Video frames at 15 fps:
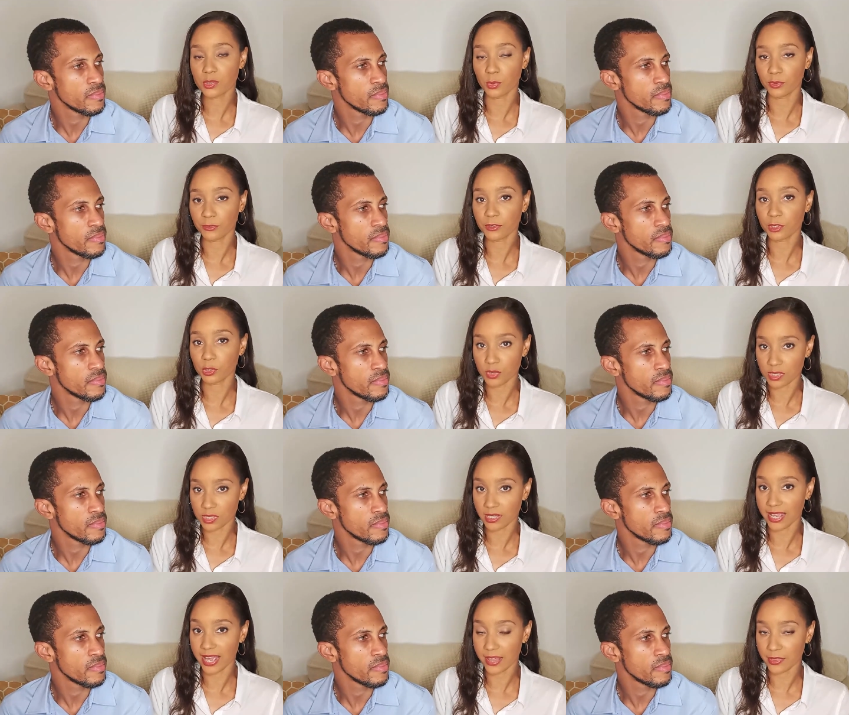Speaker 1: will fuse
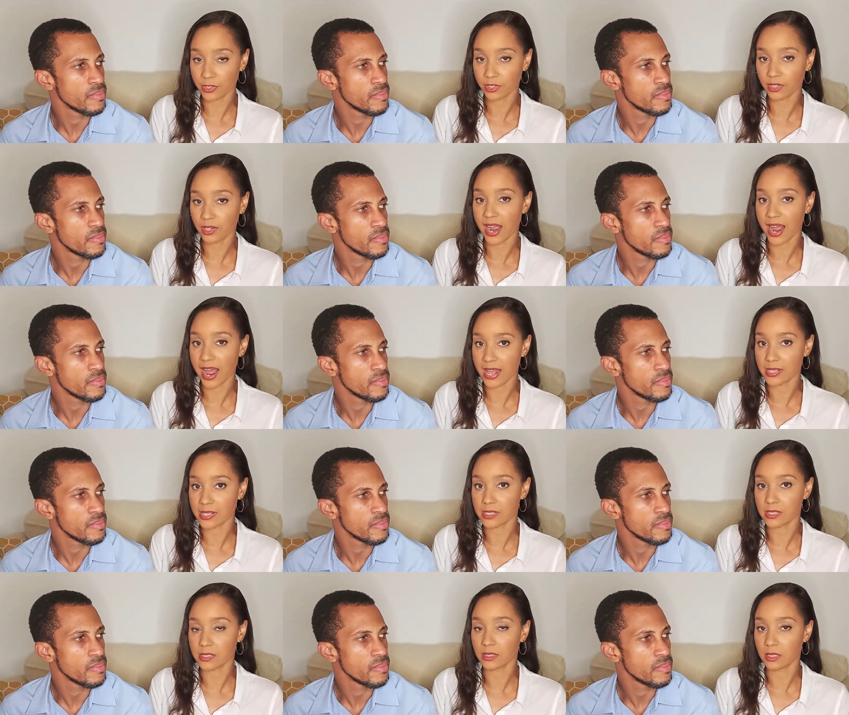together
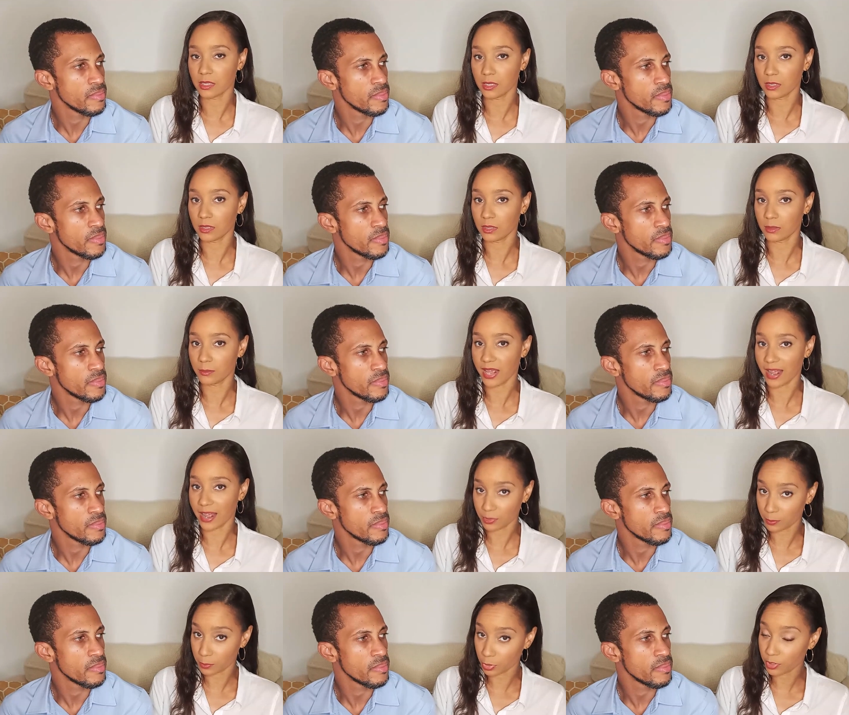as the, the after
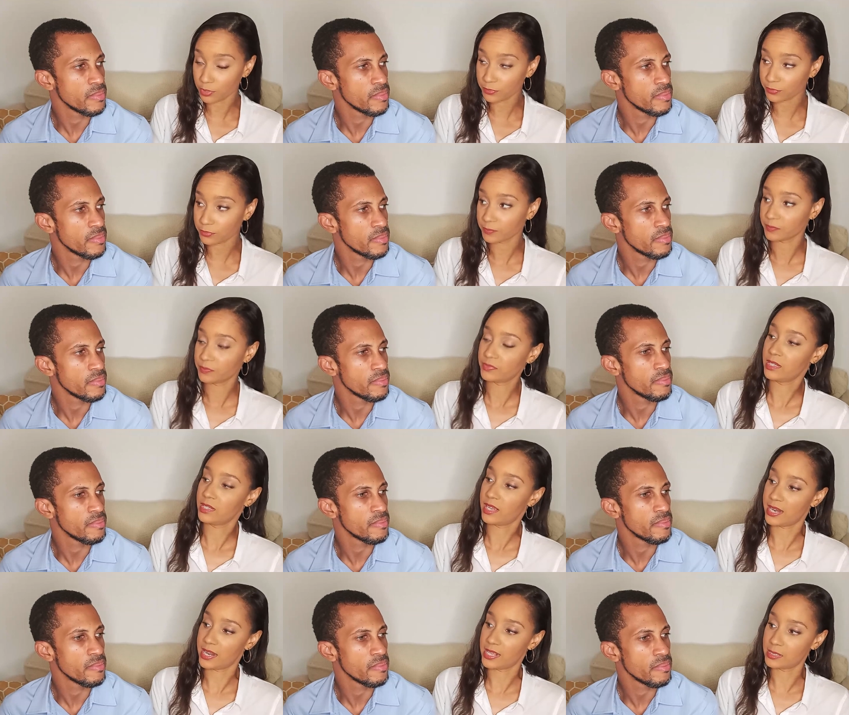birth
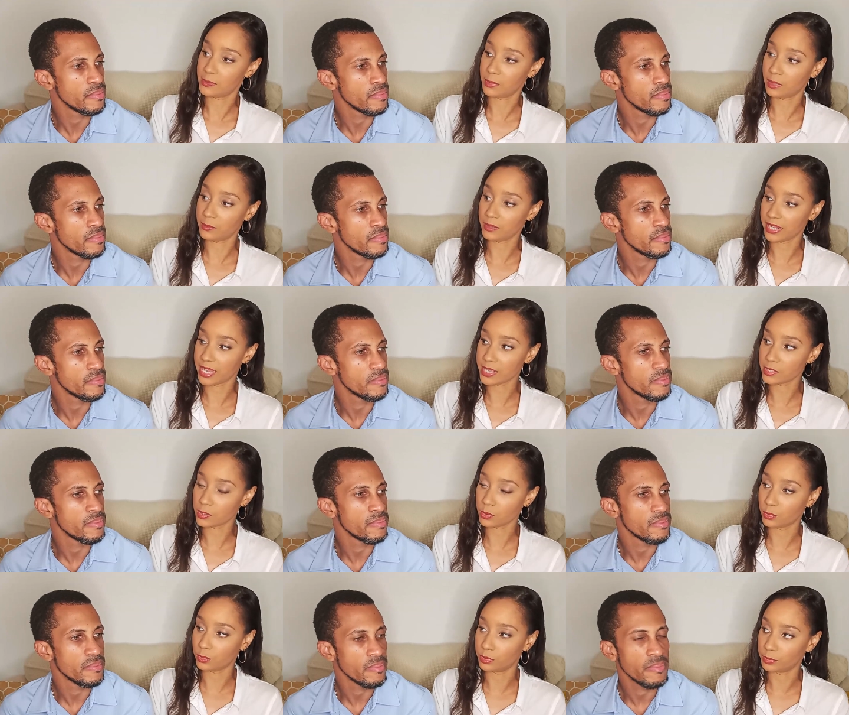and as the baby gets
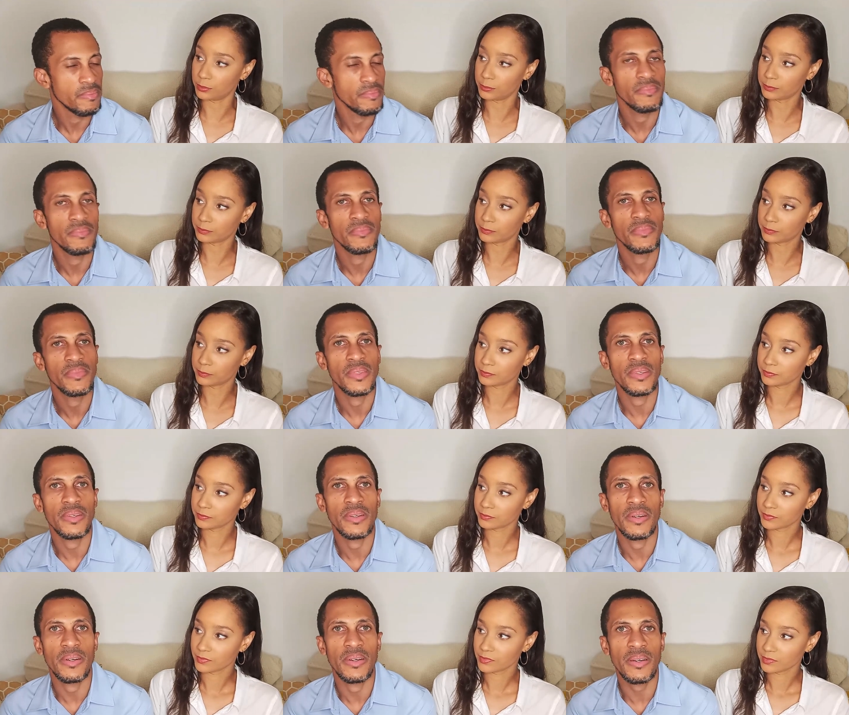older.
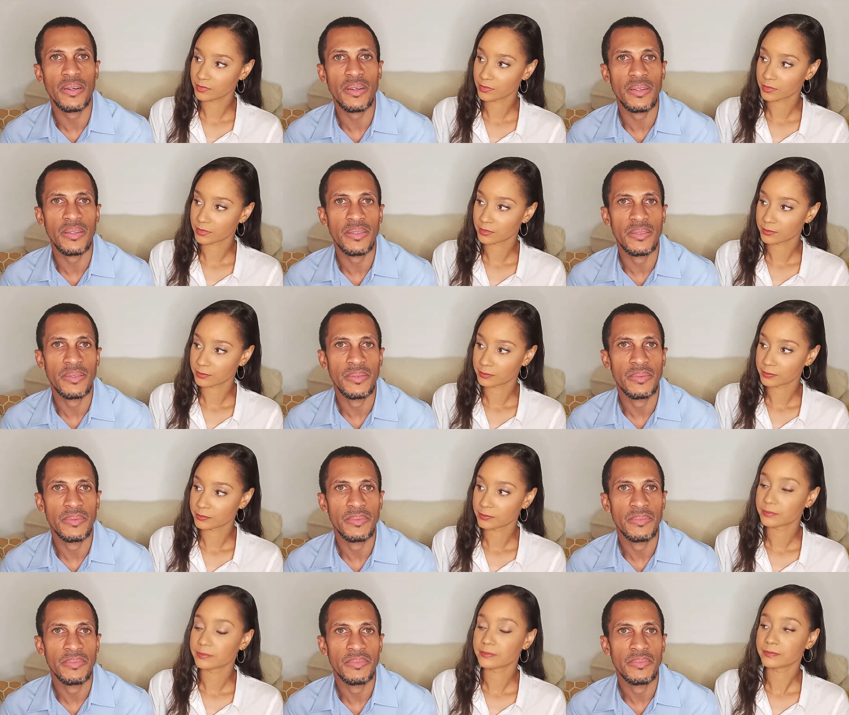
Speaker 2: Uh-huh.
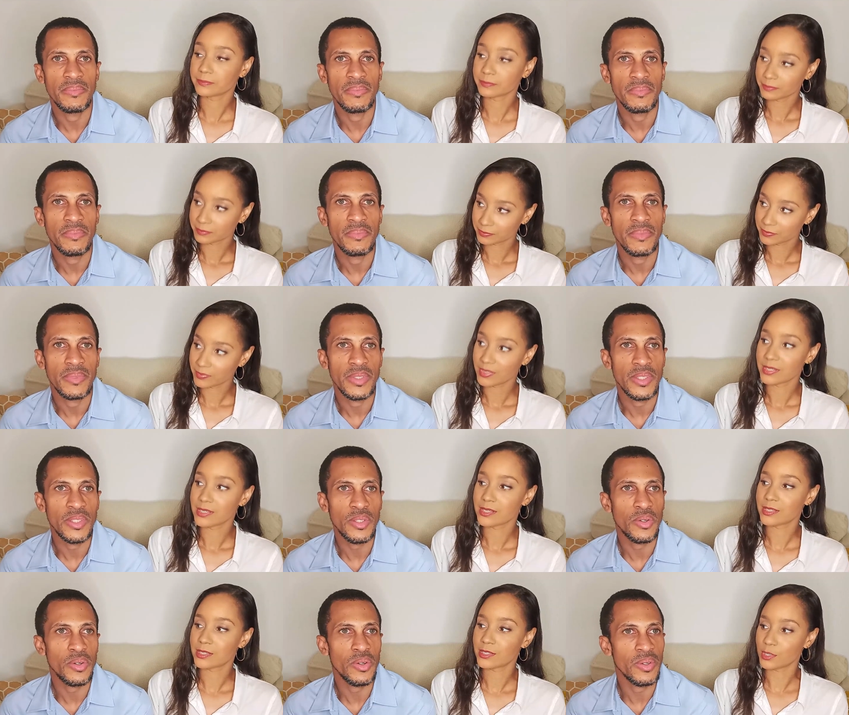
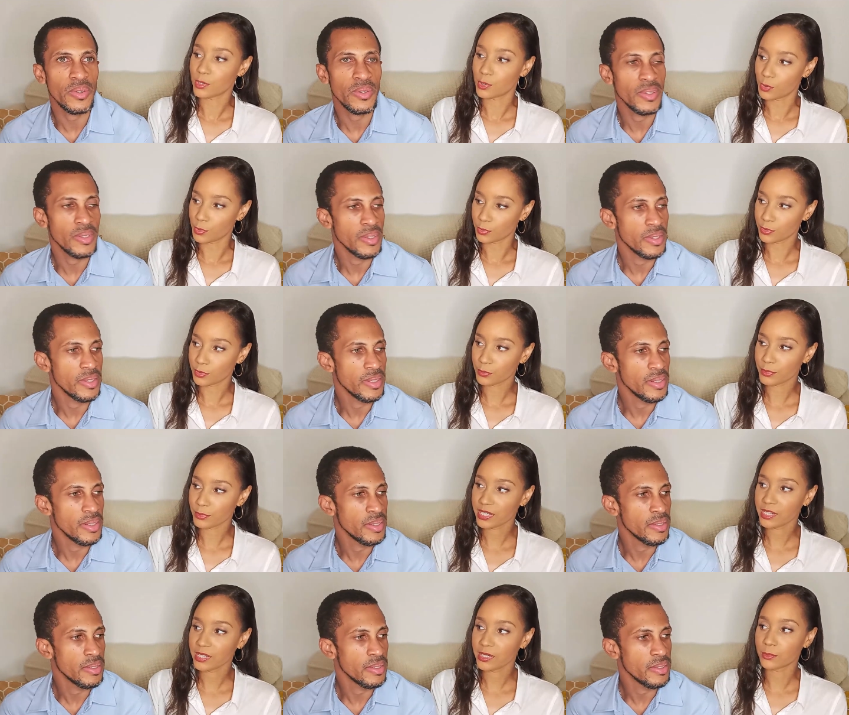So, so
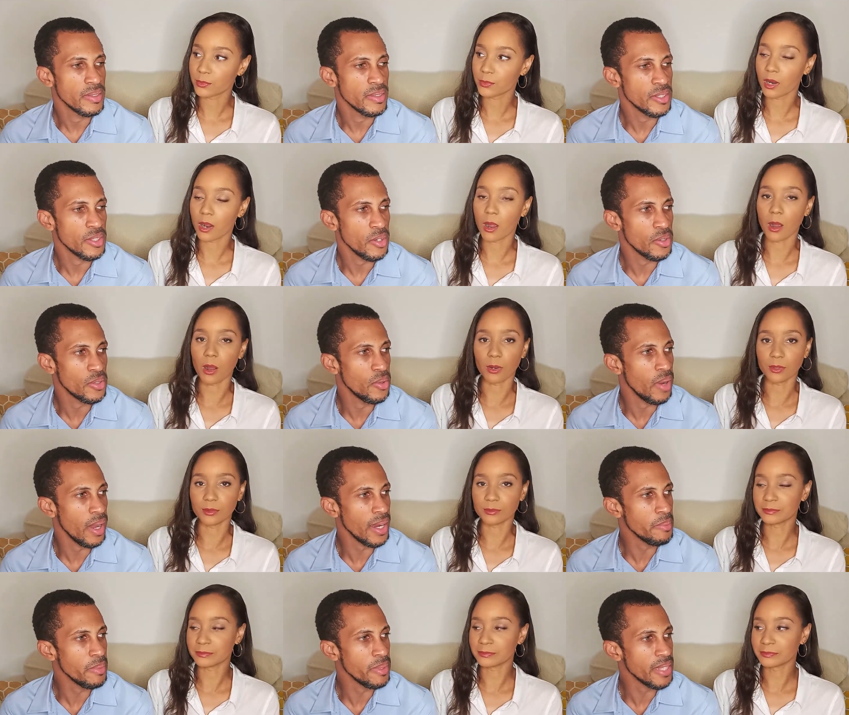
Speaker 1: three rounds. So do
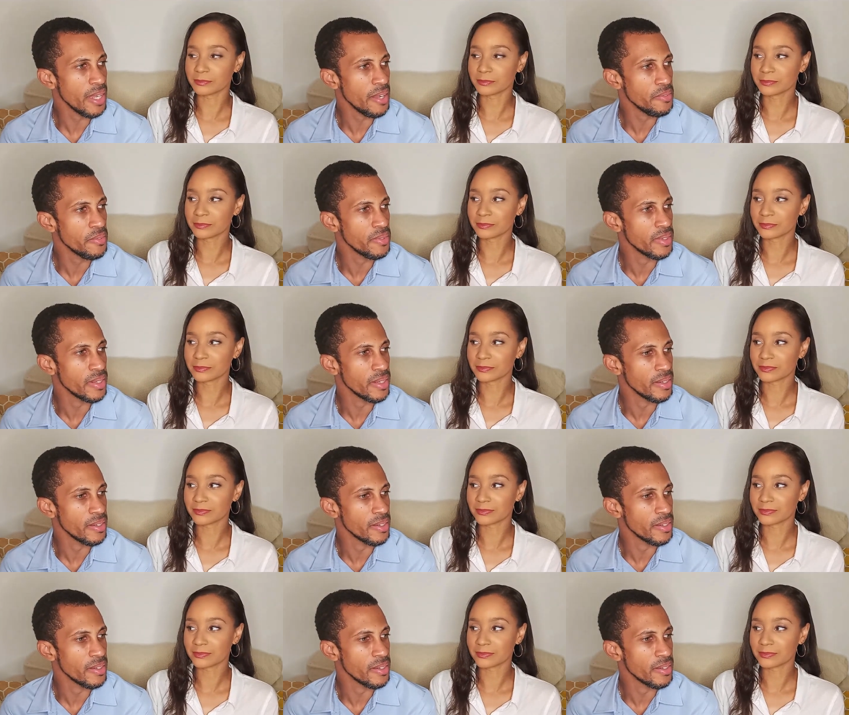
Speaker 2: animals have the